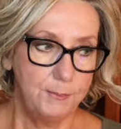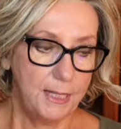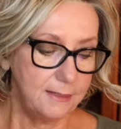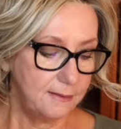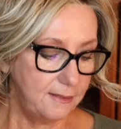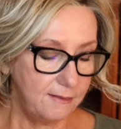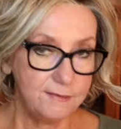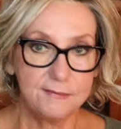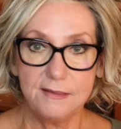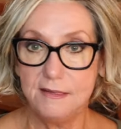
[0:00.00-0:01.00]
but
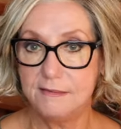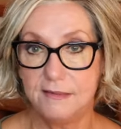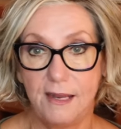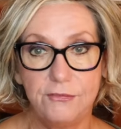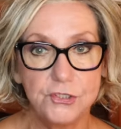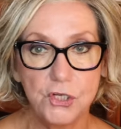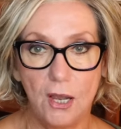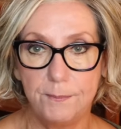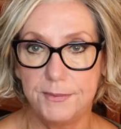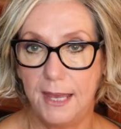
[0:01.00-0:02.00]
this is another
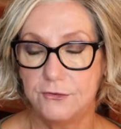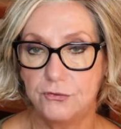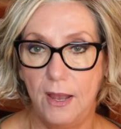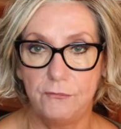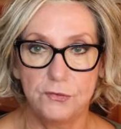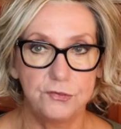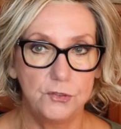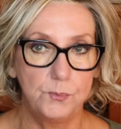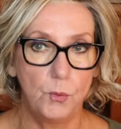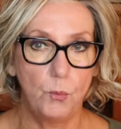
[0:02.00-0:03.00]
top that travels
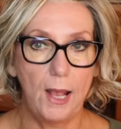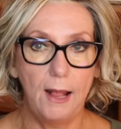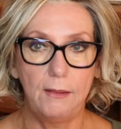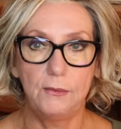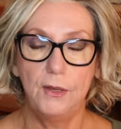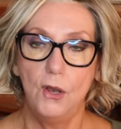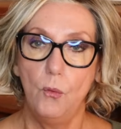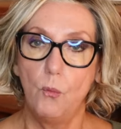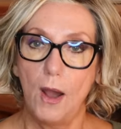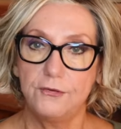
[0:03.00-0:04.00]
super well,
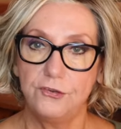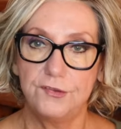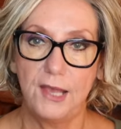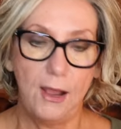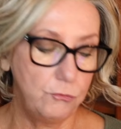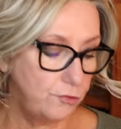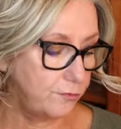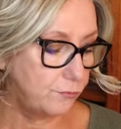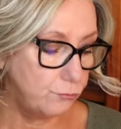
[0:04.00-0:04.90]
washes out, just